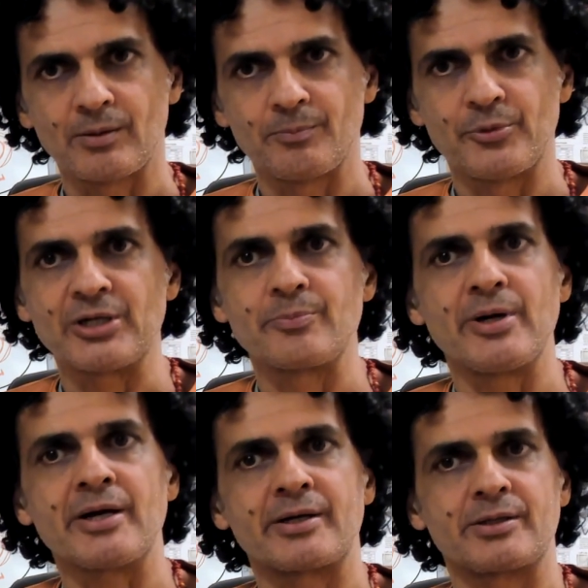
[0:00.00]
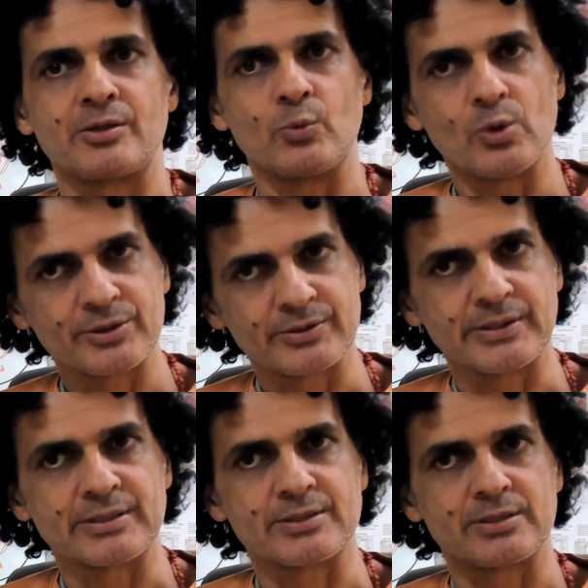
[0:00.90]
bring back your water
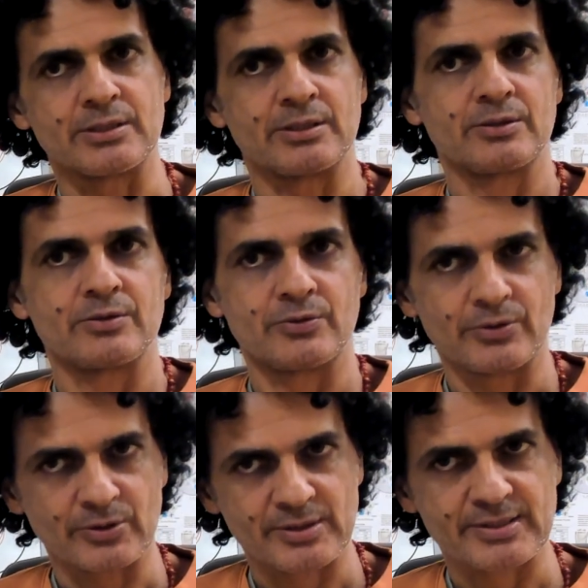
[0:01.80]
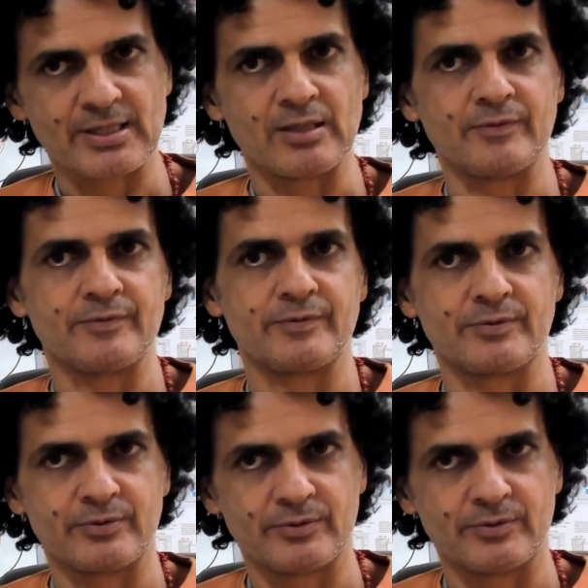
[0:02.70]
energy to yourself,